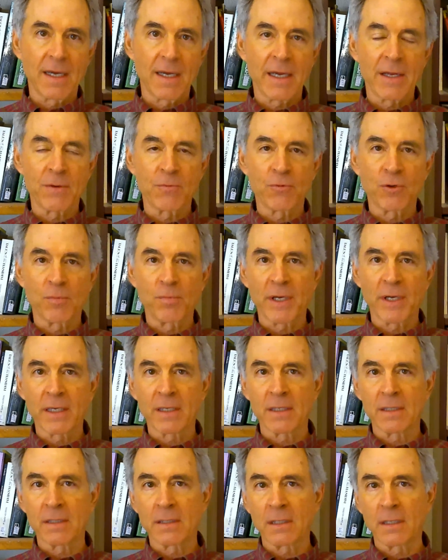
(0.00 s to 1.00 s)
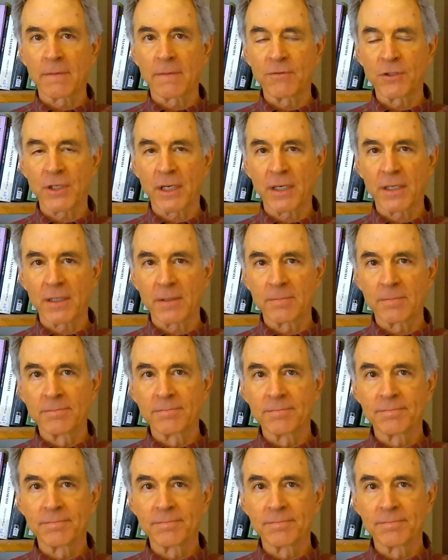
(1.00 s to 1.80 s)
and Rebekah loved Jacob.